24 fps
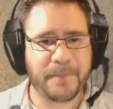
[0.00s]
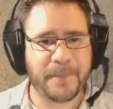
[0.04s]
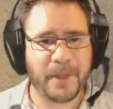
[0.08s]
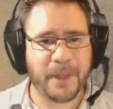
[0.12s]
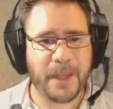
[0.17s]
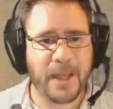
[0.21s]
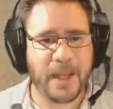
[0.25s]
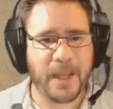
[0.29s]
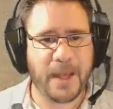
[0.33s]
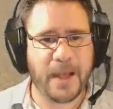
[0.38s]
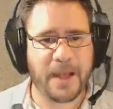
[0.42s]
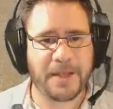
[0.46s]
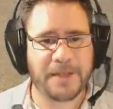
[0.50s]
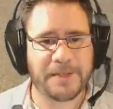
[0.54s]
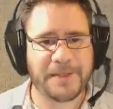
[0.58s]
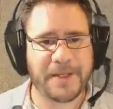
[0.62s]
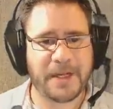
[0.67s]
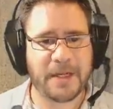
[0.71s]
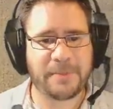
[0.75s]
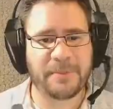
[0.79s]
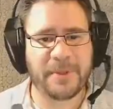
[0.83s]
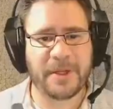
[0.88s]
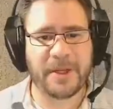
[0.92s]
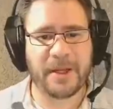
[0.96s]
I'll
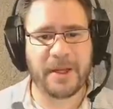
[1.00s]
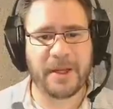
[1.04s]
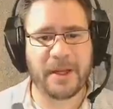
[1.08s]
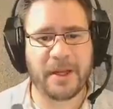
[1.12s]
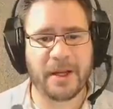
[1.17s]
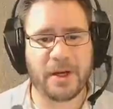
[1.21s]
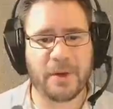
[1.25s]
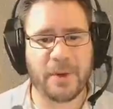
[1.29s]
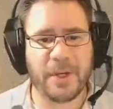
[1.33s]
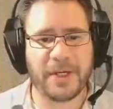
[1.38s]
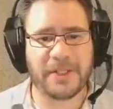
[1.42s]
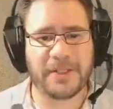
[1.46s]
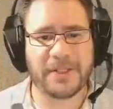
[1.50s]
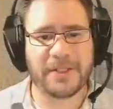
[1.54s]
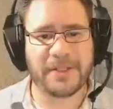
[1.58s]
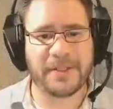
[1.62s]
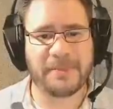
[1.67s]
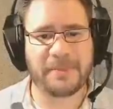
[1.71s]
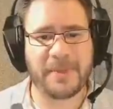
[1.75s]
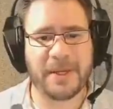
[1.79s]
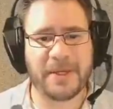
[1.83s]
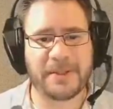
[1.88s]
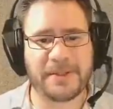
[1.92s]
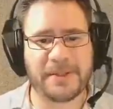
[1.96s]
set up a quick
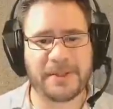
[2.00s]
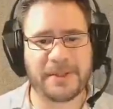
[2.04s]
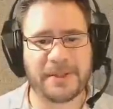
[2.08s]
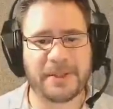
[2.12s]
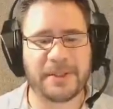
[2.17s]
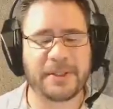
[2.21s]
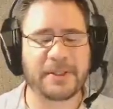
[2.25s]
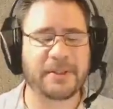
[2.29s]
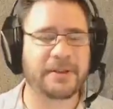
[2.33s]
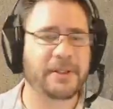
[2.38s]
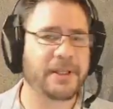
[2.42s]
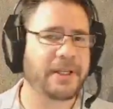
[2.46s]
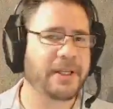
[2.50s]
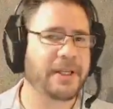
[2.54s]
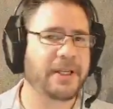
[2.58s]
dispenser